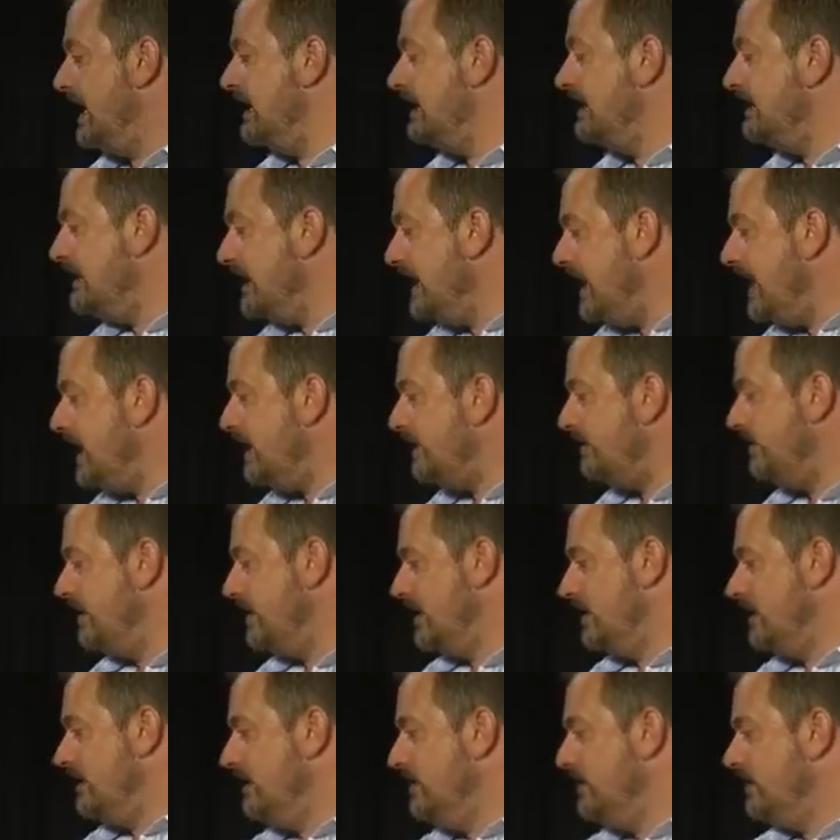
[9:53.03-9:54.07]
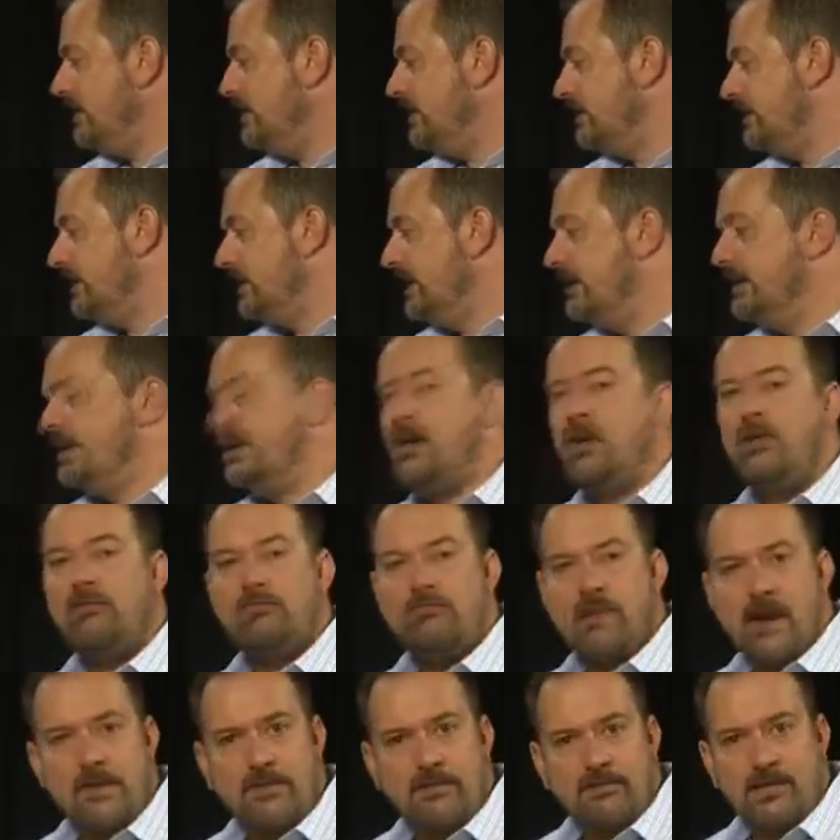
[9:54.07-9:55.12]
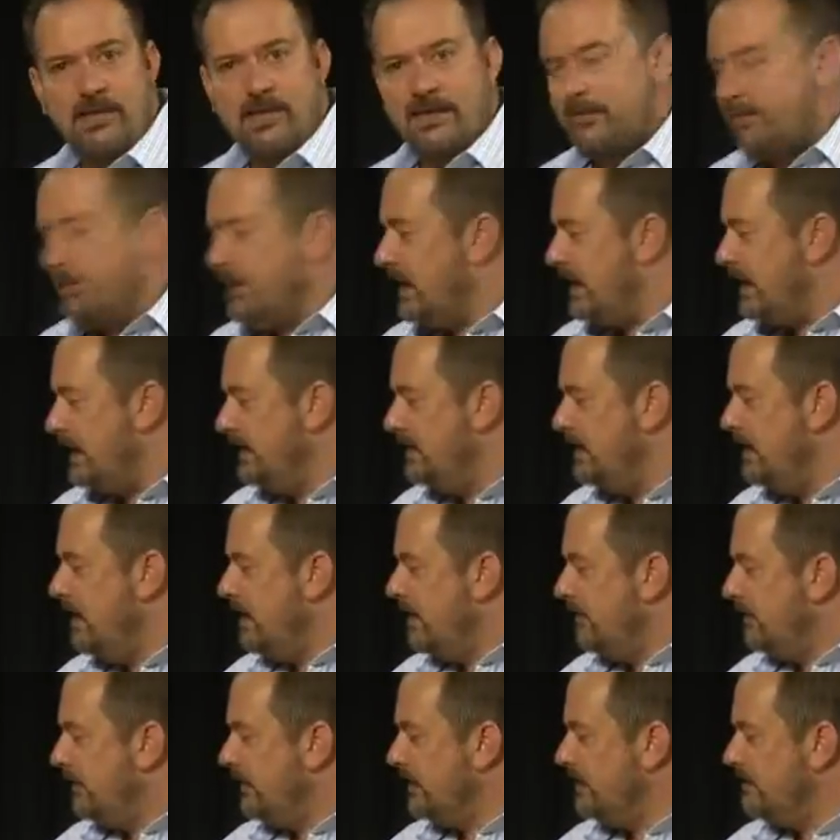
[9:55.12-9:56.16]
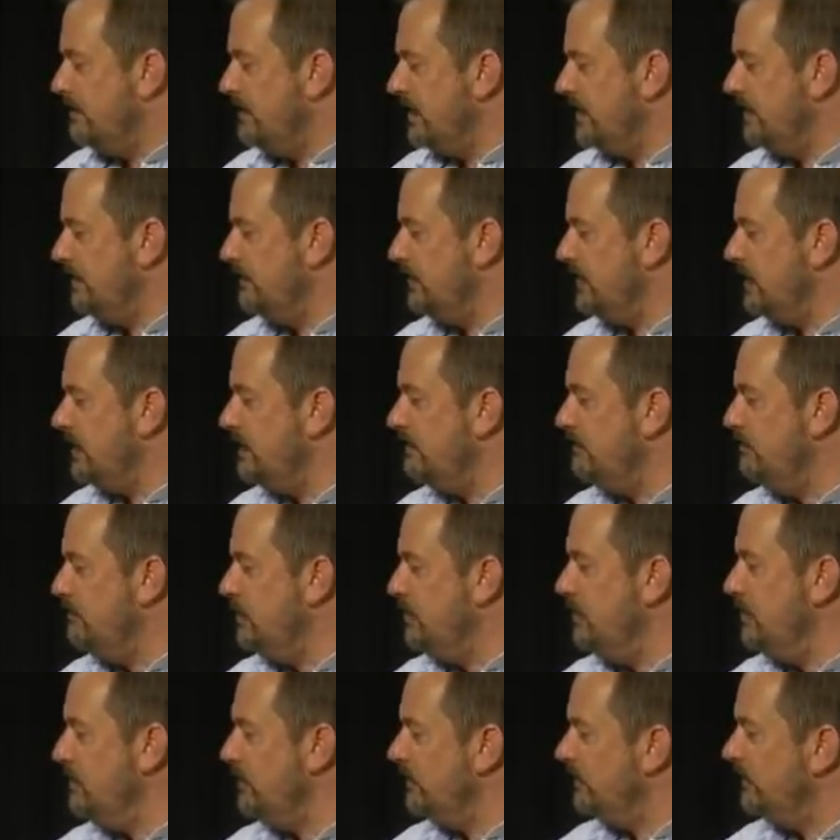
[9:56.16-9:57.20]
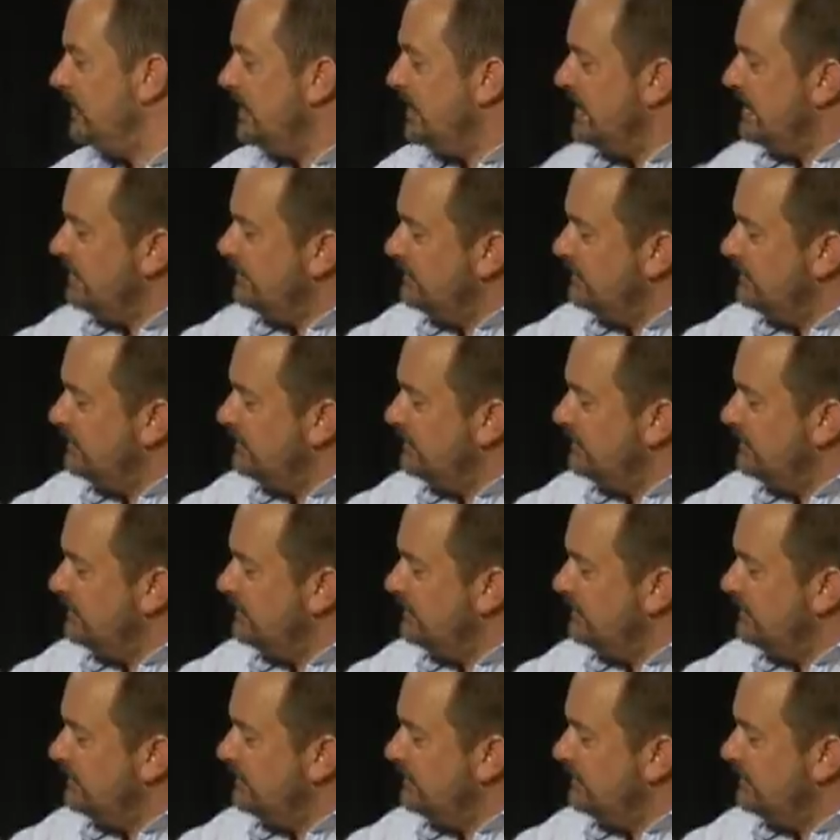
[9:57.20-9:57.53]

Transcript: And now you can see that our reference plane for the measurement has moved.